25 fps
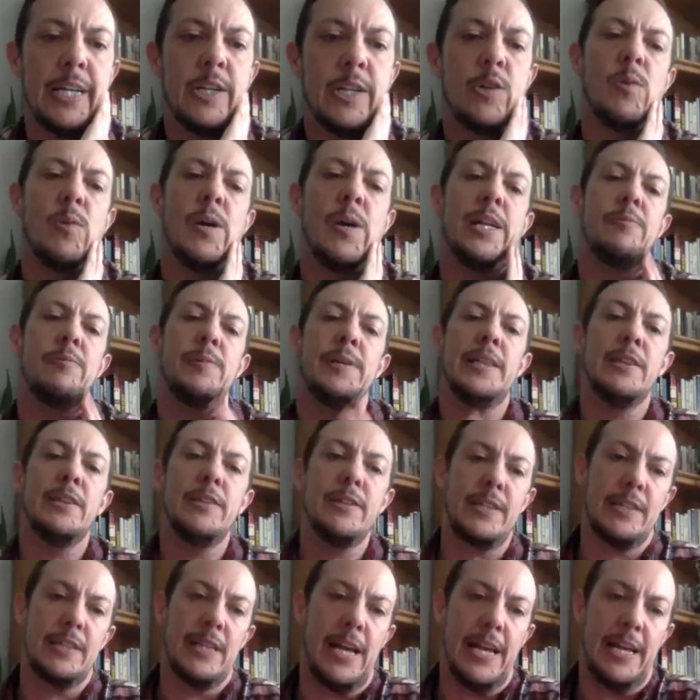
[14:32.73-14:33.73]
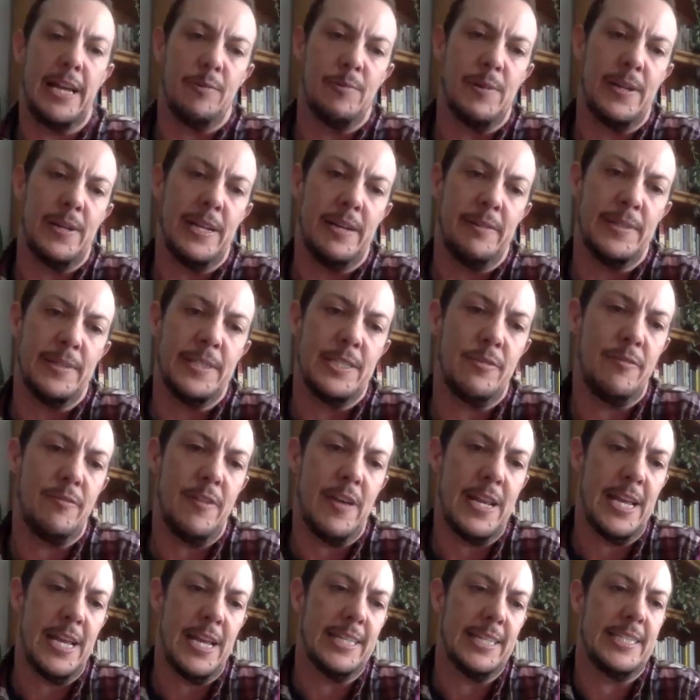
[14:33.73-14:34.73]
or what it would look like when it was
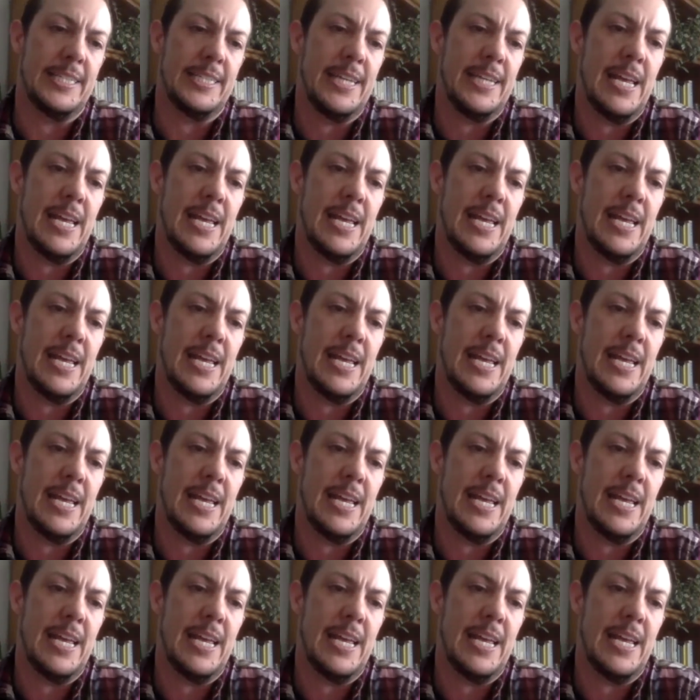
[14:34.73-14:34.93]
finished?